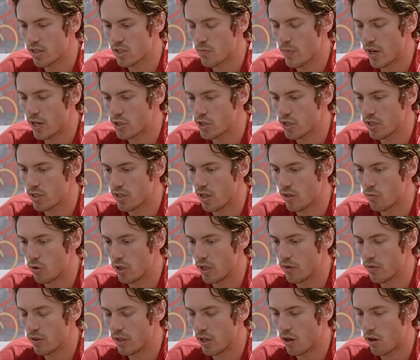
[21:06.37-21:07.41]
especially a
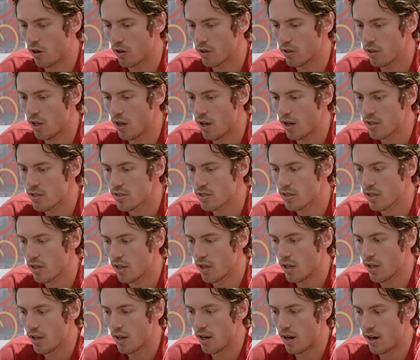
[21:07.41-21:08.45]
really really hard loss,
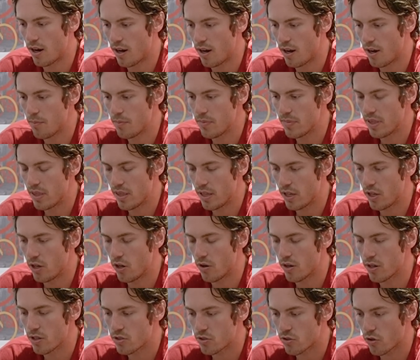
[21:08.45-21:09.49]
um, you know,
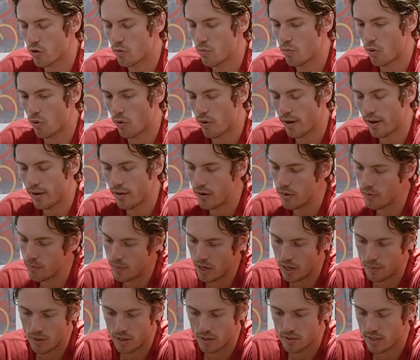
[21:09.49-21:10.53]
at a certain point, uh,
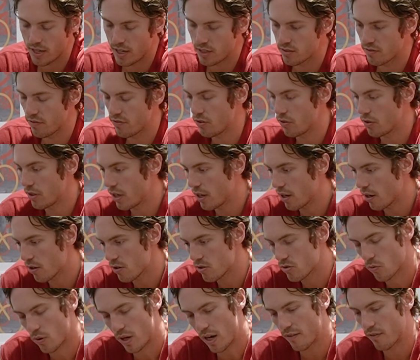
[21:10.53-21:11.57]
maybe it takes a few
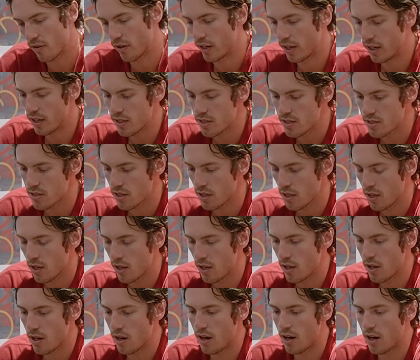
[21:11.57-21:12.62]
years, whenever it is,
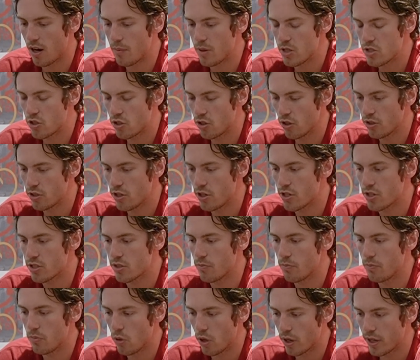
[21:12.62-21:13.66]
um, it's good to just
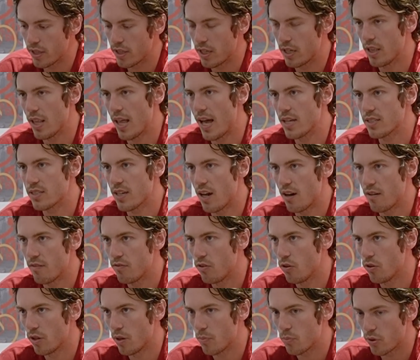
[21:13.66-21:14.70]
look at the glass half
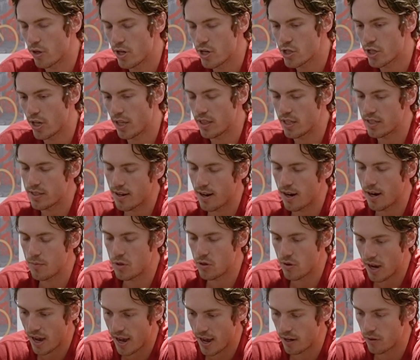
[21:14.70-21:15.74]
full and appreciate the time
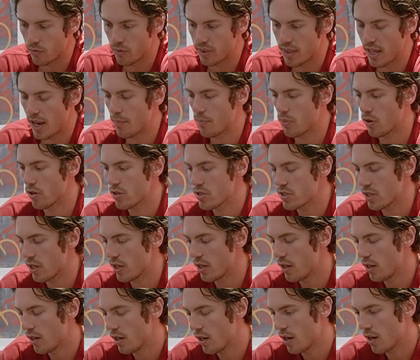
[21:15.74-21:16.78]
you had with that
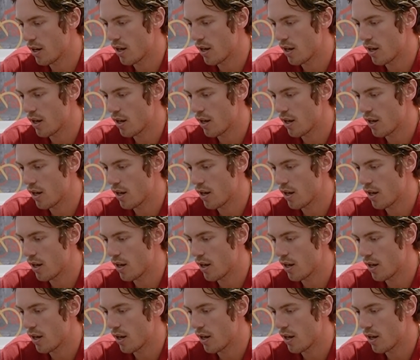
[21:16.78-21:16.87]
person